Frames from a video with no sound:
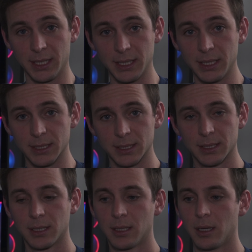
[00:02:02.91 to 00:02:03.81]

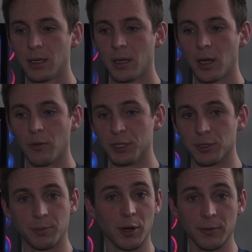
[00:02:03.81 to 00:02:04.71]
LEDs, which
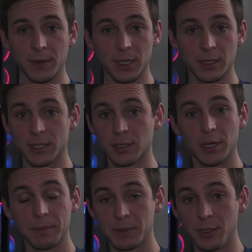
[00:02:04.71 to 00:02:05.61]
are perfect because all
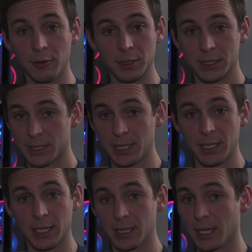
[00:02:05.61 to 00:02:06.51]
you have to do is send
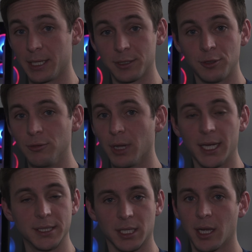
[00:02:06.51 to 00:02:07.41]
it like 2
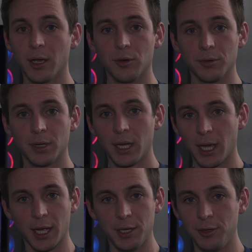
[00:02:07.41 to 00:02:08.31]
lines of code
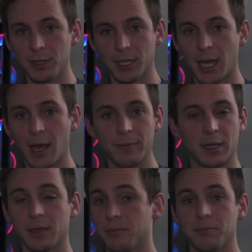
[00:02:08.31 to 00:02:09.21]
and you can have it
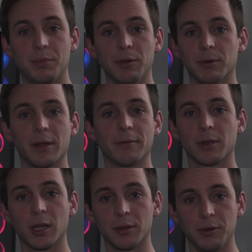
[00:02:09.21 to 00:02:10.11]
be whatever
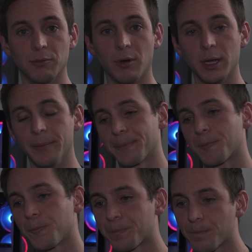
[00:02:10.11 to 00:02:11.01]
color you want.
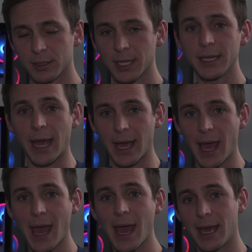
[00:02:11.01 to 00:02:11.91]
So I decided to
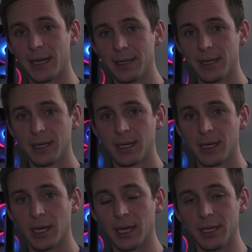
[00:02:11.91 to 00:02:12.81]
add
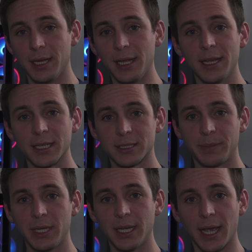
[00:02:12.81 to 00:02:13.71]
an
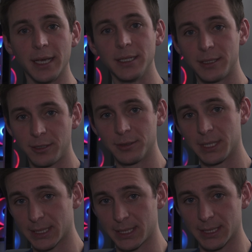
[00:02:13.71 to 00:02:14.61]

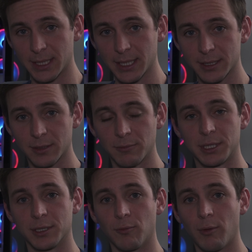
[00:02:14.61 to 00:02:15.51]
ESP8266, which
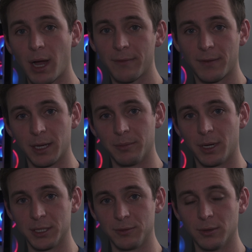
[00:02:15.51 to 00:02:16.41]
is a Wi-Fi
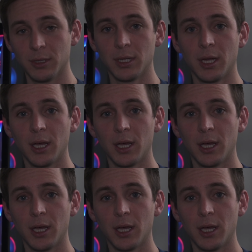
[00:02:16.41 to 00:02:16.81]
module,